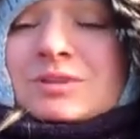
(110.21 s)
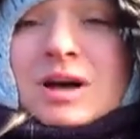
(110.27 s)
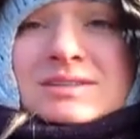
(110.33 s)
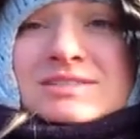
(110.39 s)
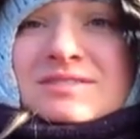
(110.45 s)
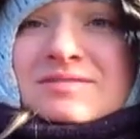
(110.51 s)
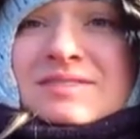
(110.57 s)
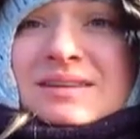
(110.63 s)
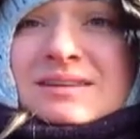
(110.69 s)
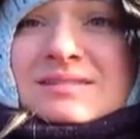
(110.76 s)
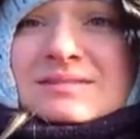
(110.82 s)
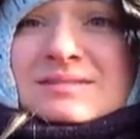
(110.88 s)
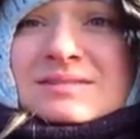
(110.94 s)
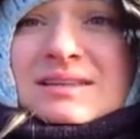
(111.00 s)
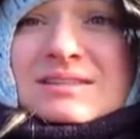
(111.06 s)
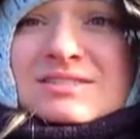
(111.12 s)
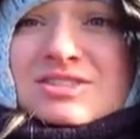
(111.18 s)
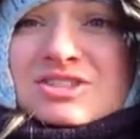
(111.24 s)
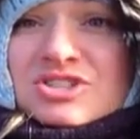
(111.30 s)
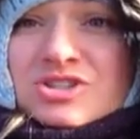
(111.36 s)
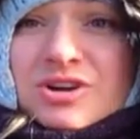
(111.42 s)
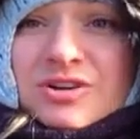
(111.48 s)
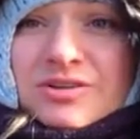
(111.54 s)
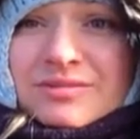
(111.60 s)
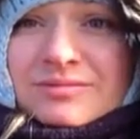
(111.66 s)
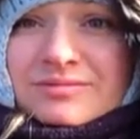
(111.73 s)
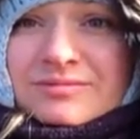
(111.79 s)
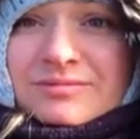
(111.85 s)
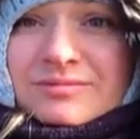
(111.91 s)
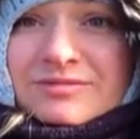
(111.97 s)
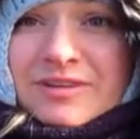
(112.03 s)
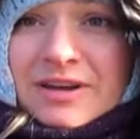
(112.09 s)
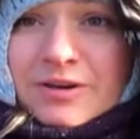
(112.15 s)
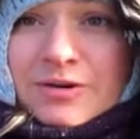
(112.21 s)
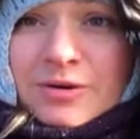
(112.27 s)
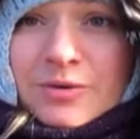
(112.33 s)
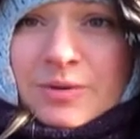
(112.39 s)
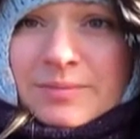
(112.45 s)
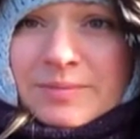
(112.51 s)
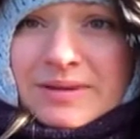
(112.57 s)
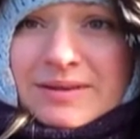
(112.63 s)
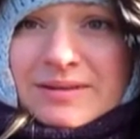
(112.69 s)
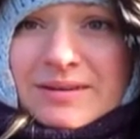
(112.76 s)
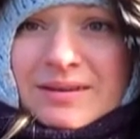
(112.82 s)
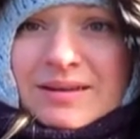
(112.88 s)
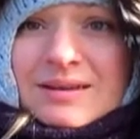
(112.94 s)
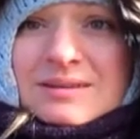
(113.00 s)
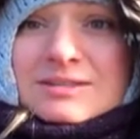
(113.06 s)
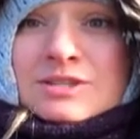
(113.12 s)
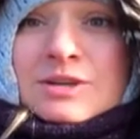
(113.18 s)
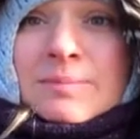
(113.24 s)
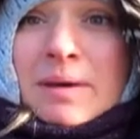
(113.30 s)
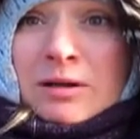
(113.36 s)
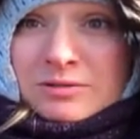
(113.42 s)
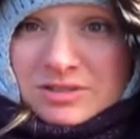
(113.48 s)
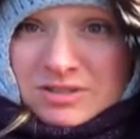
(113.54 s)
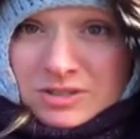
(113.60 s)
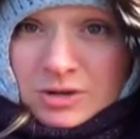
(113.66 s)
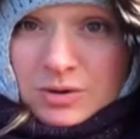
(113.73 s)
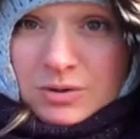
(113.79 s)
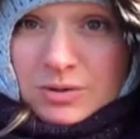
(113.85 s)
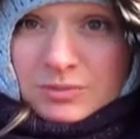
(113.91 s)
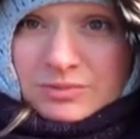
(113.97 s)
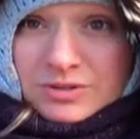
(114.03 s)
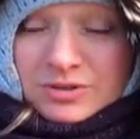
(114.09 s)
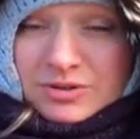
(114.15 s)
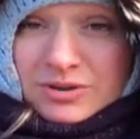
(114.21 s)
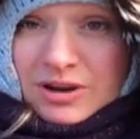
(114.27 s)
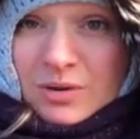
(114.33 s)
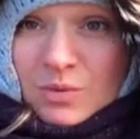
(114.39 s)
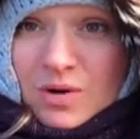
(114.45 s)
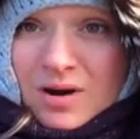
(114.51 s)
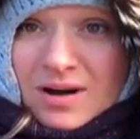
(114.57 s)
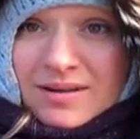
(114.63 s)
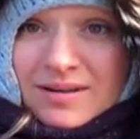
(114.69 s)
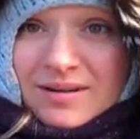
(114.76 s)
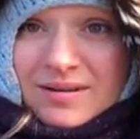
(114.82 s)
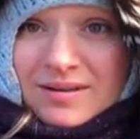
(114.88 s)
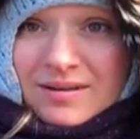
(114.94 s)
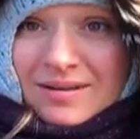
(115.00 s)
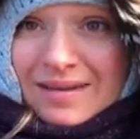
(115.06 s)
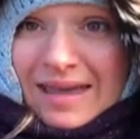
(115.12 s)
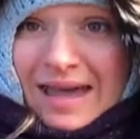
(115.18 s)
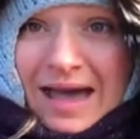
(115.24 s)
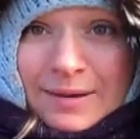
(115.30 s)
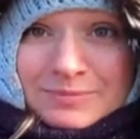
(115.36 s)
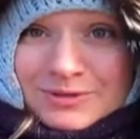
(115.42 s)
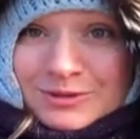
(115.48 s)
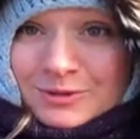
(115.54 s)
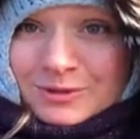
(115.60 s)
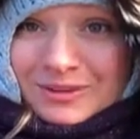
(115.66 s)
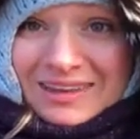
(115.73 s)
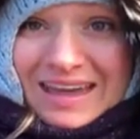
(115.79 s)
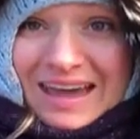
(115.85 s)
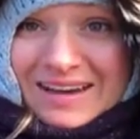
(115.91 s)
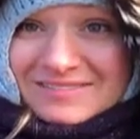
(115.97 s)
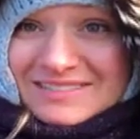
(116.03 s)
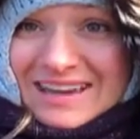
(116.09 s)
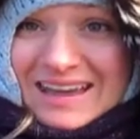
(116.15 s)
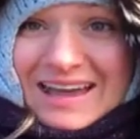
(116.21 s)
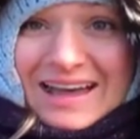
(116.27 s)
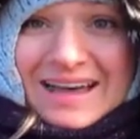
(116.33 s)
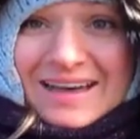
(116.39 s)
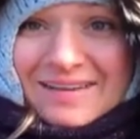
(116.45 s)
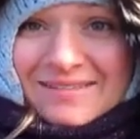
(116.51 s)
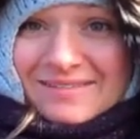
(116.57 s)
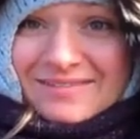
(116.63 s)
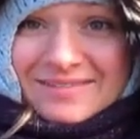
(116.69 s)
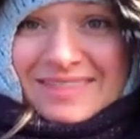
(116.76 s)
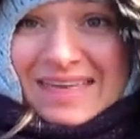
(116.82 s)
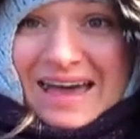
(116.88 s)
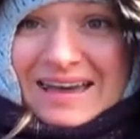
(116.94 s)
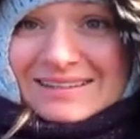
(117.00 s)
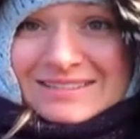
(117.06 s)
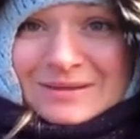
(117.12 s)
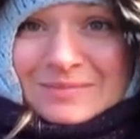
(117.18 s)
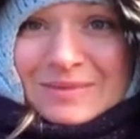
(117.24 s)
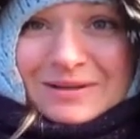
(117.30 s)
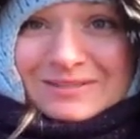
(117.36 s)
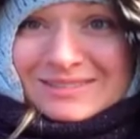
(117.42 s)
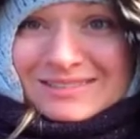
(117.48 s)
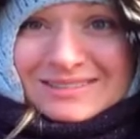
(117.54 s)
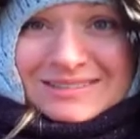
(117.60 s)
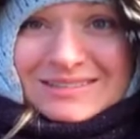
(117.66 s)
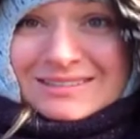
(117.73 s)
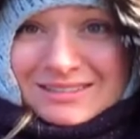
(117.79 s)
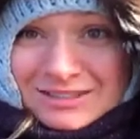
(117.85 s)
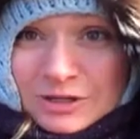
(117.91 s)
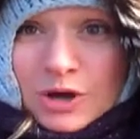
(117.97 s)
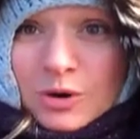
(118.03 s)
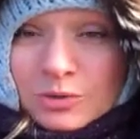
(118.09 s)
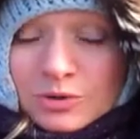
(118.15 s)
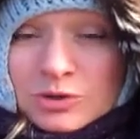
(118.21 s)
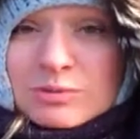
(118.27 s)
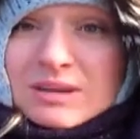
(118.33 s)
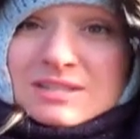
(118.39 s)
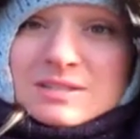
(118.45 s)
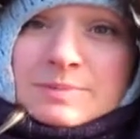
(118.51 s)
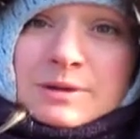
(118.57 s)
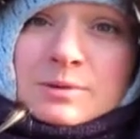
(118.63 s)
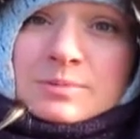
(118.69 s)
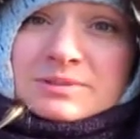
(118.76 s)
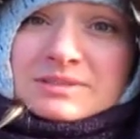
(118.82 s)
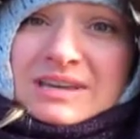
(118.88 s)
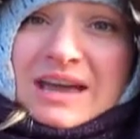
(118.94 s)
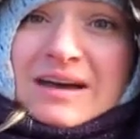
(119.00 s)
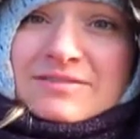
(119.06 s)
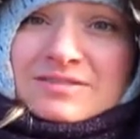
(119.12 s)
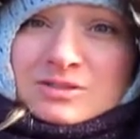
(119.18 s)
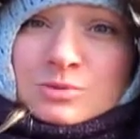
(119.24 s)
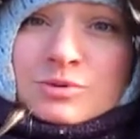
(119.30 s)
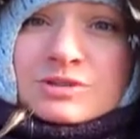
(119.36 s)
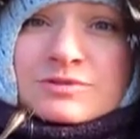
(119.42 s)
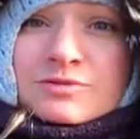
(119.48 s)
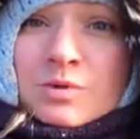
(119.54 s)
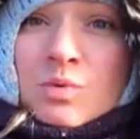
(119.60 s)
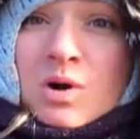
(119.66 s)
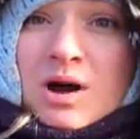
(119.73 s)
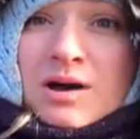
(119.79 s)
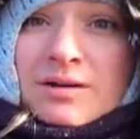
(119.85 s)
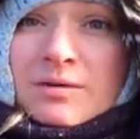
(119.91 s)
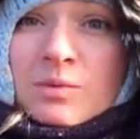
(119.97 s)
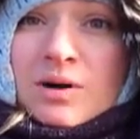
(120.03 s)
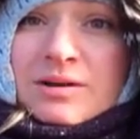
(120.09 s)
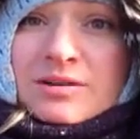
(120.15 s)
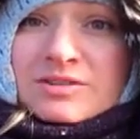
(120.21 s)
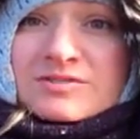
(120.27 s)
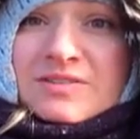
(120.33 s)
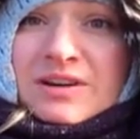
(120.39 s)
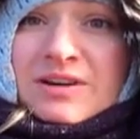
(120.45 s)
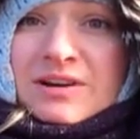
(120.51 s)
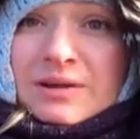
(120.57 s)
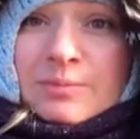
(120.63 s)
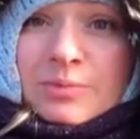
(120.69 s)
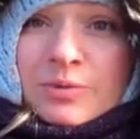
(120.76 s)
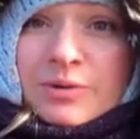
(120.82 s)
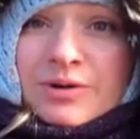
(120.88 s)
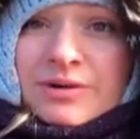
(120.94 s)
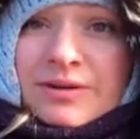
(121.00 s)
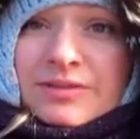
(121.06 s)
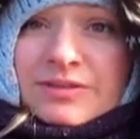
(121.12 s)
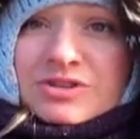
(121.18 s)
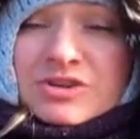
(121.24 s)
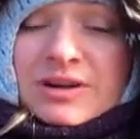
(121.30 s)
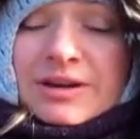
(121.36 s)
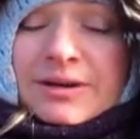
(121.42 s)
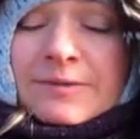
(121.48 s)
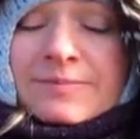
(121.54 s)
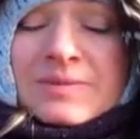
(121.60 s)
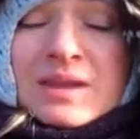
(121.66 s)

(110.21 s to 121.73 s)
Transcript: Lots of things. Things to start, fire equipment, to melt snow, to create water. You absolutely have to have that to melt snow. You need to be able to have a source for water. Water's very important on the trail.